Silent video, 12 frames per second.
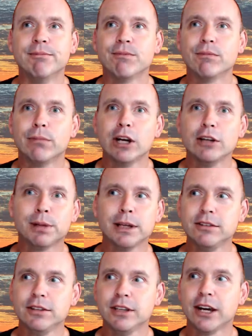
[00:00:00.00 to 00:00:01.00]
most
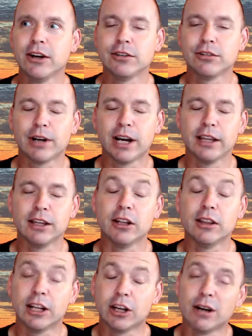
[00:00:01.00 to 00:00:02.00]
places you go in Australia
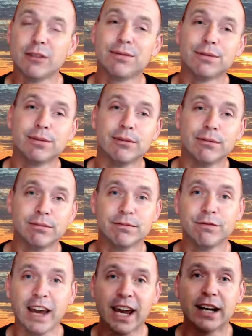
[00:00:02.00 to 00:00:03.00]
that I've
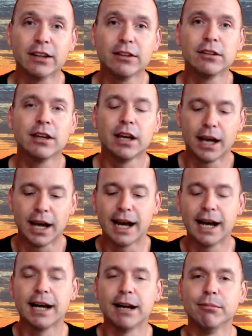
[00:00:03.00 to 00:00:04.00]
found,
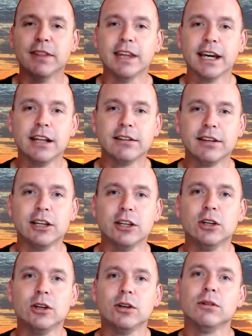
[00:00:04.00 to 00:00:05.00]
they're going to tell
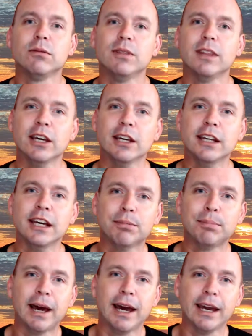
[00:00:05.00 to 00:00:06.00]
you that you need to
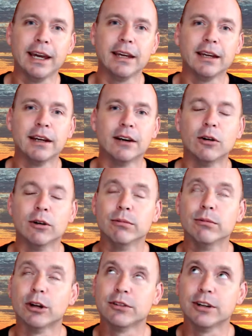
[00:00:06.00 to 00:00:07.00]
pay, or
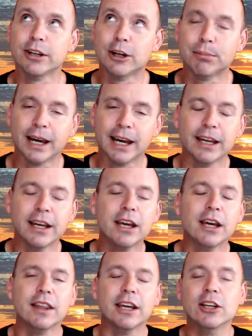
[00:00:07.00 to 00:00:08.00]
not pay,
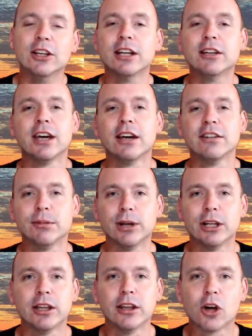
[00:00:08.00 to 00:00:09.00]
that you need to go somewhere
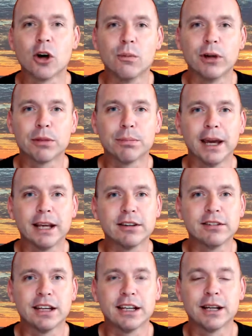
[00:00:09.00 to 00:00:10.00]
like the Commonwealth Bank to
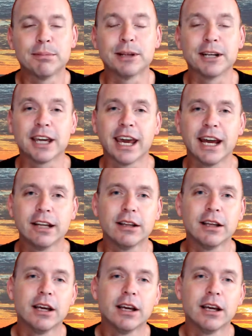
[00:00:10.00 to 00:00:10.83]
set up an account.